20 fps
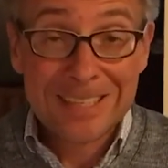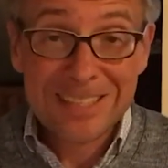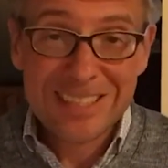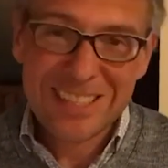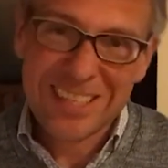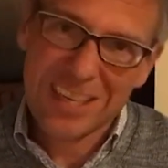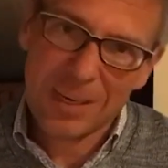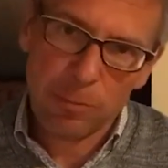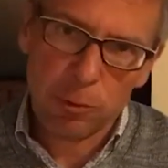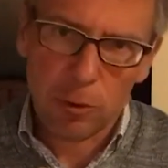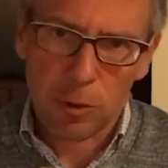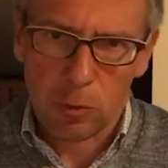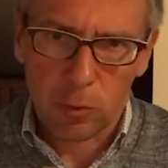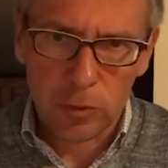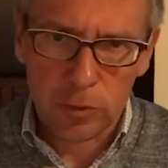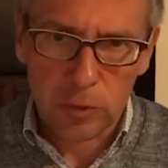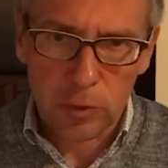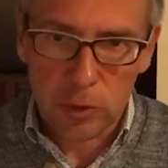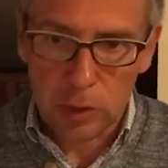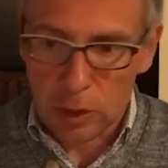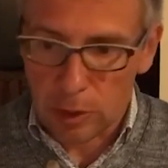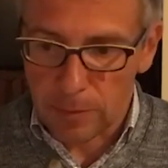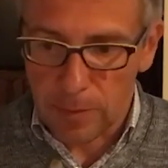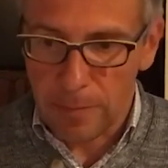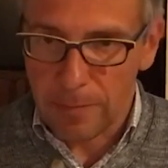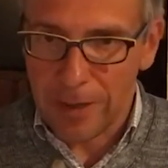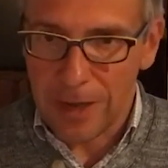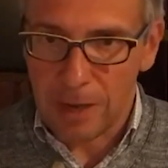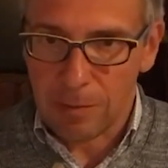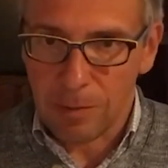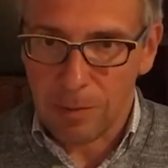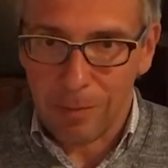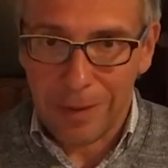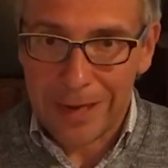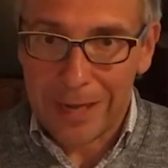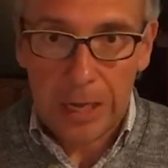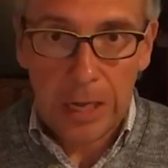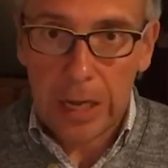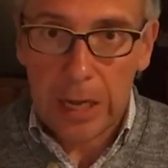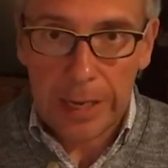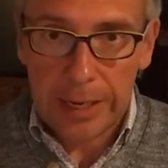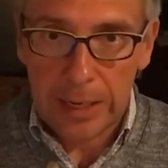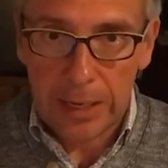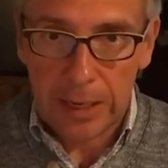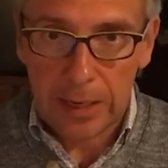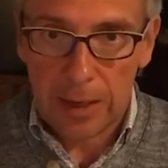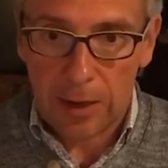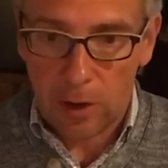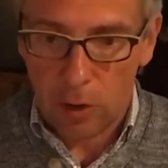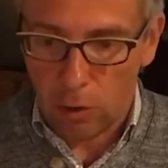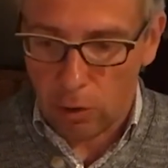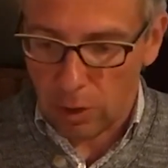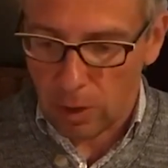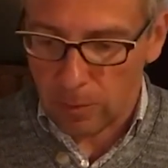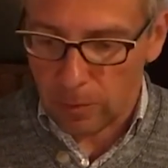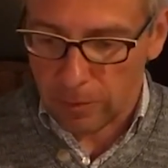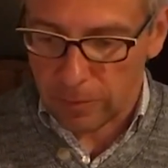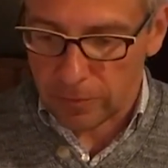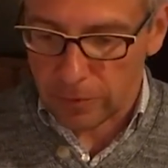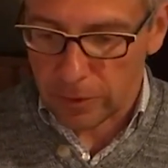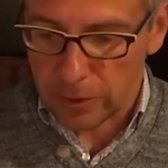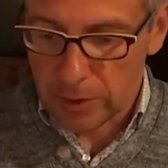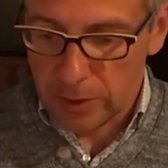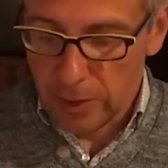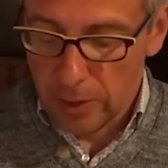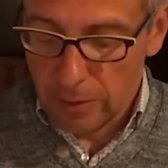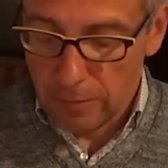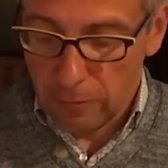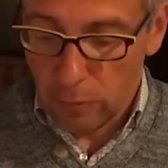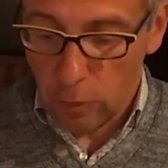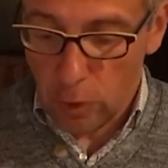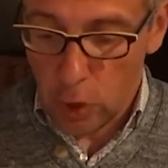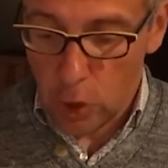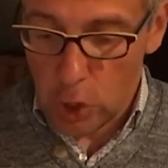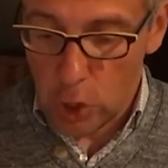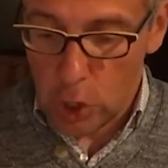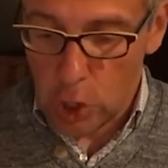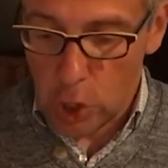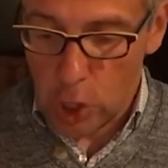Singapore will do a little bit better, but my God, horrible for Hong